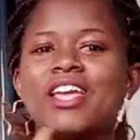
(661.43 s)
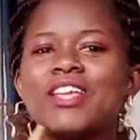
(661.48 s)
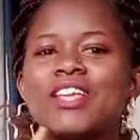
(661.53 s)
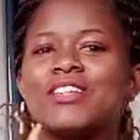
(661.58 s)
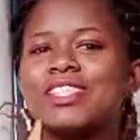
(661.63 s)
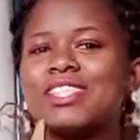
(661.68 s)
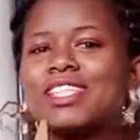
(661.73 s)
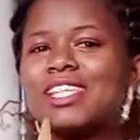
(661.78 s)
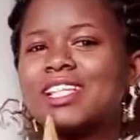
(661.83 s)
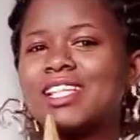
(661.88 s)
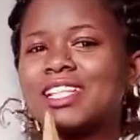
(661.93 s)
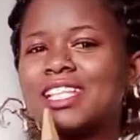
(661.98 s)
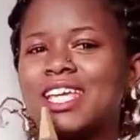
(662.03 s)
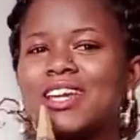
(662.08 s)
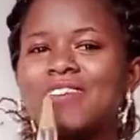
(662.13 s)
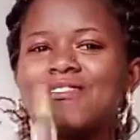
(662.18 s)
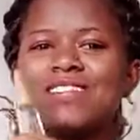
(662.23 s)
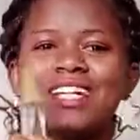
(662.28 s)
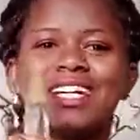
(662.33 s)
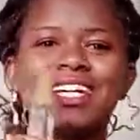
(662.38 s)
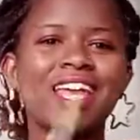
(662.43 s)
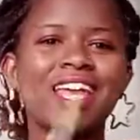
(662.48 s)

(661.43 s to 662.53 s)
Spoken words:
You're still the